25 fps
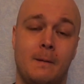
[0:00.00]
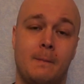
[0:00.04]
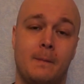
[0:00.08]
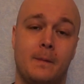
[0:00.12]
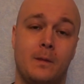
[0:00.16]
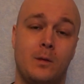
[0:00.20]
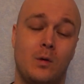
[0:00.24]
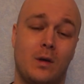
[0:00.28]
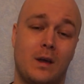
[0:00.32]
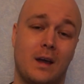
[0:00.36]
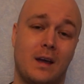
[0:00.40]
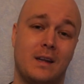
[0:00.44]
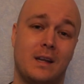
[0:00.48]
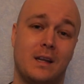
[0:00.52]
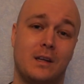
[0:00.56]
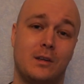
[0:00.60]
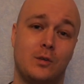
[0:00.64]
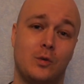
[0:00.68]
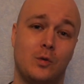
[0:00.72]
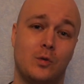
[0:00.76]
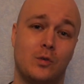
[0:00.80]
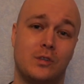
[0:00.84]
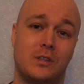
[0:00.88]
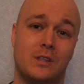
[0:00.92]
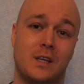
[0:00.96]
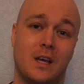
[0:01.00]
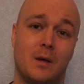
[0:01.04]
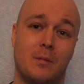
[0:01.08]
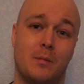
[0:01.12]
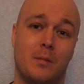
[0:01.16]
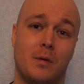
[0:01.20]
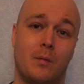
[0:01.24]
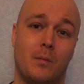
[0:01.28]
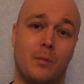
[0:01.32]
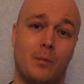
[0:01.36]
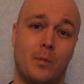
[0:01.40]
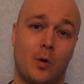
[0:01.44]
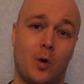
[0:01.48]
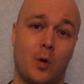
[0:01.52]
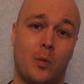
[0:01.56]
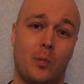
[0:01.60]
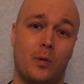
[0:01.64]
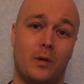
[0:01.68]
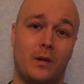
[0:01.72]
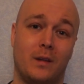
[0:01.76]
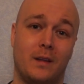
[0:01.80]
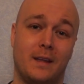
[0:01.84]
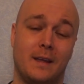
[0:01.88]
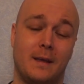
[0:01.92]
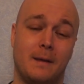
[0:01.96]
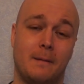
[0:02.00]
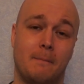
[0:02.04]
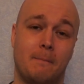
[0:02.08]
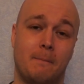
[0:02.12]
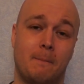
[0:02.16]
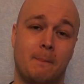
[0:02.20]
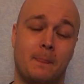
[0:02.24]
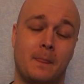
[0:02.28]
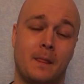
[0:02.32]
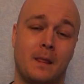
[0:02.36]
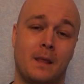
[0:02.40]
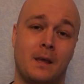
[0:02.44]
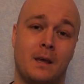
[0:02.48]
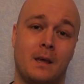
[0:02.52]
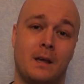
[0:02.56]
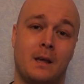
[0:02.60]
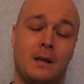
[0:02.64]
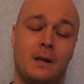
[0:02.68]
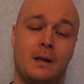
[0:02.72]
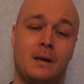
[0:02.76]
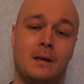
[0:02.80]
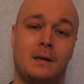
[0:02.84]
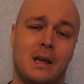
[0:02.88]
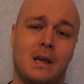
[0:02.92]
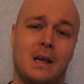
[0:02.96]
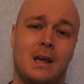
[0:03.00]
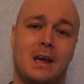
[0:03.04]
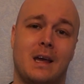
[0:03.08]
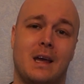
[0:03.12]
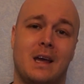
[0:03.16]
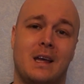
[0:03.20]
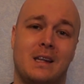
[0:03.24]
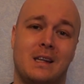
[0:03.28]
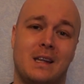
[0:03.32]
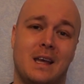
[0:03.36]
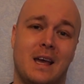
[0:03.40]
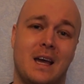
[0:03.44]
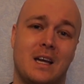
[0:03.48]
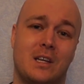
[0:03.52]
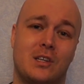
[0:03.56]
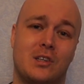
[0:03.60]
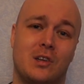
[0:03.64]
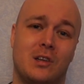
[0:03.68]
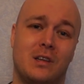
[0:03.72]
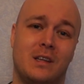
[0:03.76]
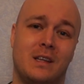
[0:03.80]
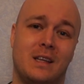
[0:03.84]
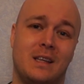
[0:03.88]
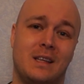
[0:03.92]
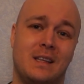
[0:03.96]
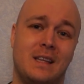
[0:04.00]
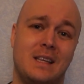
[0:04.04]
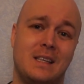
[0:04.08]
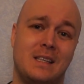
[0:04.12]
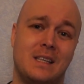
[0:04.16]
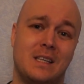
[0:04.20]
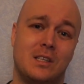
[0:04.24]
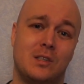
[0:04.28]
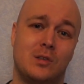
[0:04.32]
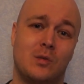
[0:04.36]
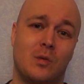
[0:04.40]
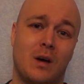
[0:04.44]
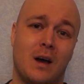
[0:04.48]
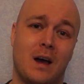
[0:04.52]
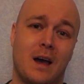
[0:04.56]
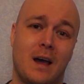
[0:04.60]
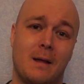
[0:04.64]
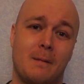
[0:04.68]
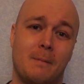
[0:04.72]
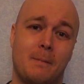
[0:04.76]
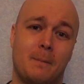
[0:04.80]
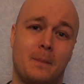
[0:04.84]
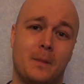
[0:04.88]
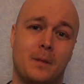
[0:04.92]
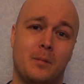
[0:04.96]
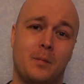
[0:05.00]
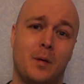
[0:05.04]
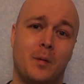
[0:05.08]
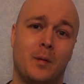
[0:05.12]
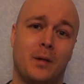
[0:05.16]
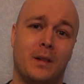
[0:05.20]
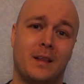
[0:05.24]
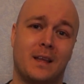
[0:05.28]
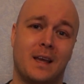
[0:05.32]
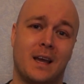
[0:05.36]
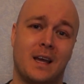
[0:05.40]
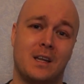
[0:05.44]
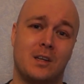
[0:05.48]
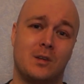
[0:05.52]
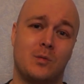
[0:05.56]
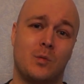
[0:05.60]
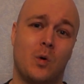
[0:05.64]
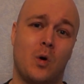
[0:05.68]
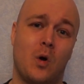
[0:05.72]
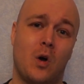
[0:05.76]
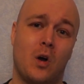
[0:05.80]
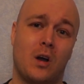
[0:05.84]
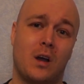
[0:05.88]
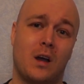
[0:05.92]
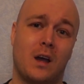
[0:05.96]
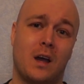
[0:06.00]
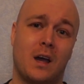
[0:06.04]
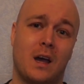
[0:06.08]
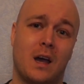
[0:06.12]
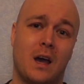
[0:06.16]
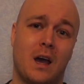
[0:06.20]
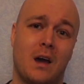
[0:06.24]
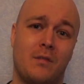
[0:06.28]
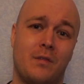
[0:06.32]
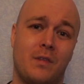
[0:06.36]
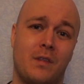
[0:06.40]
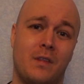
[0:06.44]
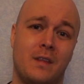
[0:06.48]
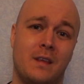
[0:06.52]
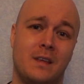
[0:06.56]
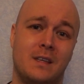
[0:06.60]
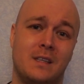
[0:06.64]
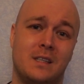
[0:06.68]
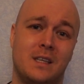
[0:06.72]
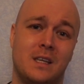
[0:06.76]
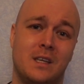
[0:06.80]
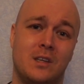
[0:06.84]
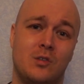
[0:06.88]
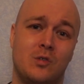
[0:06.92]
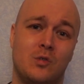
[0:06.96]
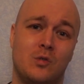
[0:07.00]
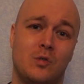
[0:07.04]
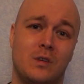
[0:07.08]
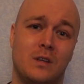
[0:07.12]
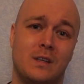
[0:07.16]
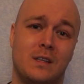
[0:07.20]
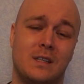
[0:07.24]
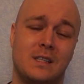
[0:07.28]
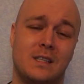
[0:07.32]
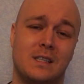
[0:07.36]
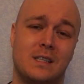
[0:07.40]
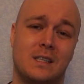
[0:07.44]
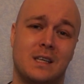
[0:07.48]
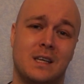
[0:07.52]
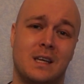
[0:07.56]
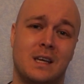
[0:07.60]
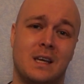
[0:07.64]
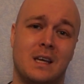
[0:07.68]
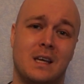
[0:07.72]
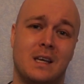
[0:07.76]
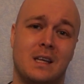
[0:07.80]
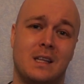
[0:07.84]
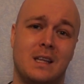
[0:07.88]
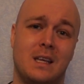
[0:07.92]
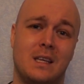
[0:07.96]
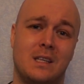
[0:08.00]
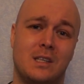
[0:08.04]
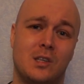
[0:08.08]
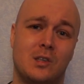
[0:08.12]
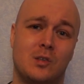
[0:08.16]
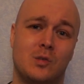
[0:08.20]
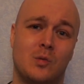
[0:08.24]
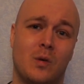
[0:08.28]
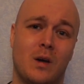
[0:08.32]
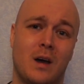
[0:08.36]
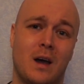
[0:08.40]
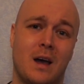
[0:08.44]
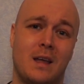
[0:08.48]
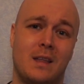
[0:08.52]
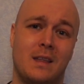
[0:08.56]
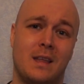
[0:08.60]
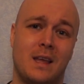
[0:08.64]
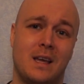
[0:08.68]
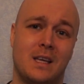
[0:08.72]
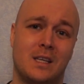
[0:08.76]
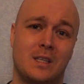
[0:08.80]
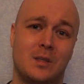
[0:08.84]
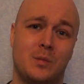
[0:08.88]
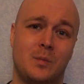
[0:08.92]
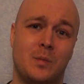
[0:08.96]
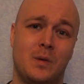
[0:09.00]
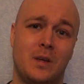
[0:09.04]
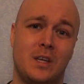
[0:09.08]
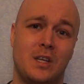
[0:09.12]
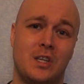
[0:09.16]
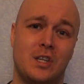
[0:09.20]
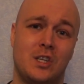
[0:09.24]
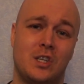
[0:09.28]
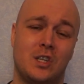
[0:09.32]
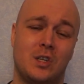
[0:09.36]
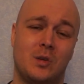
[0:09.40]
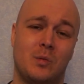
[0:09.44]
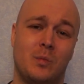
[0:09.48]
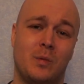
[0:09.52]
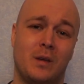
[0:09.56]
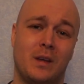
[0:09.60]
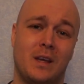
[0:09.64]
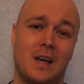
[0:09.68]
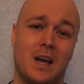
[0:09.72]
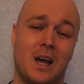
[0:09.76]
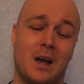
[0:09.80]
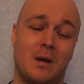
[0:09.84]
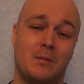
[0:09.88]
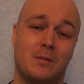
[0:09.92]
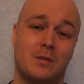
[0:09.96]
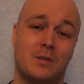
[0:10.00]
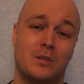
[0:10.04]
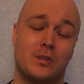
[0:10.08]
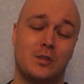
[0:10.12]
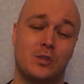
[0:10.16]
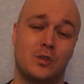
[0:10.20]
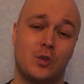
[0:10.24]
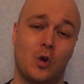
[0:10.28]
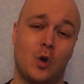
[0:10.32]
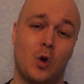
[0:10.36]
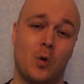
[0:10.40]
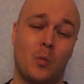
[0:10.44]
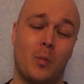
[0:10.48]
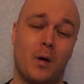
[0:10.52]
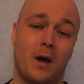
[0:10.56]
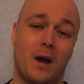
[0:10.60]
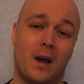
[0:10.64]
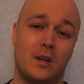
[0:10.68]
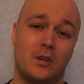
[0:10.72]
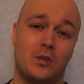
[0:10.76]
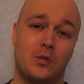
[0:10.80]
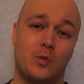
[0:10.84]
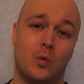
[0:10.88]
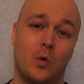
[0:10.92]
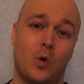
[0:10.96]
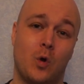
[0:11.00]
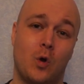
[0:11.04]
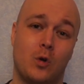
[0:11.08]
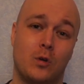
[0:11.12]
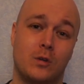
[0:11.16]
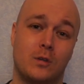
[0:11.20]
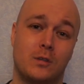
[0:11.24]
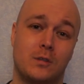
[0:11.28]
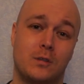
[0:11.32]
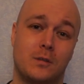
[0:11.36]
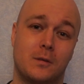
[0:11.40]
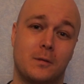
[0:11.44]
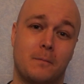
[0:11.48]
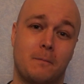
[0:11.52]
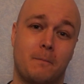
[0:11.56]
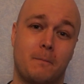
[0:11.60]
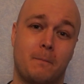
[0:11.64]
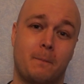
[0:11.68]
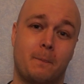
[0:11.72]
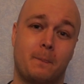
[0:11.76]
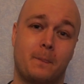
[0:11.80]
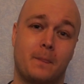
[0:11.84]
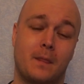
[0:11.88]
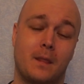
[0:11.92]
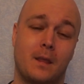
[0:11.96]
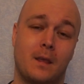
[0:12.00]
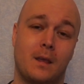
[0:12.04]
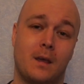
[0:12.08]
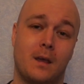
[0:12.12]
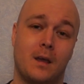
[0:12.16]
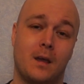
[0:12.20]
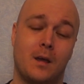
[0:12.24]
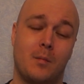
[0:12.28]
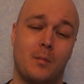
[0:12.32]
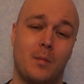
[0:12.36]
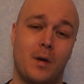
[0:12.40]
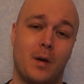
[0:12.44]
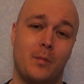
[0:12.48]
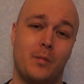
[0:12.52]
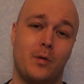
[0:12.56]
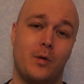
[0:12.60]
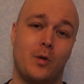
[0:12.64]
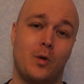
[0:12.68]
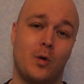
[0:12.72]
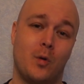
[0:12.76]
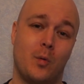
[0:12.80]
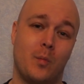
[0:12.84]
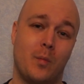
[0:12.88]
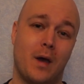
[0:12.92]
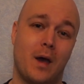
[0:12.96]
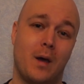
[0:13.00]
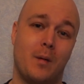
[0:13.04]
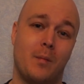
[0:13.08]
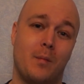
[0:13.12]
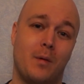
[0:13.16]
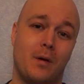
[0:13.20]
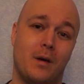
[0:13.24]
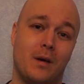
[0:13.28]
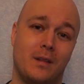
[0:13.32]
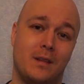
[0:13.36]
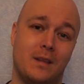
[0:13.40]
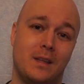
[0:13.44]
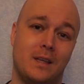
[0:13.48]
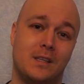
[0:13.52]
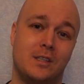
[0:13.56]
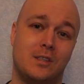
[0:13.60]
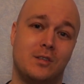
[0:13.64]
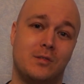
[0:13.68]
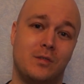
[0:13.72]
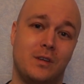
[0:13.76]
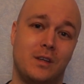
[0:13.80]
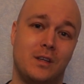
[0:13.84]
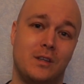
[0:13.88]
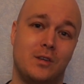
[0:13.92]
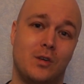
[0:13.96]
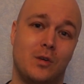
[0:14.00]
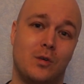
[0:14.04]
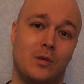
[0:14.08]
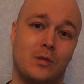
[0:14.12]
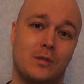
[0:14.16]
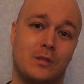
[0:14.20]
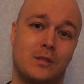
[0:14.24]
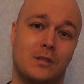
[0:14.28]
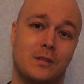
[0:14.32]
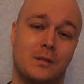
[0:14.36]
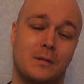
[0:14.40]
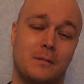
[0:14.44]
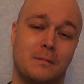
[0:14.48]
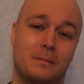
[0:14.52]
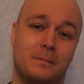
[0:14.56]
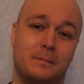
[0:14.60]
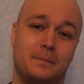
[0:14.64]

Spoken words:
You cannot use them properly. And actually, this is why people can't walk after these injuries. This is why their speech becomes so much worse. Maybe you remember these videos.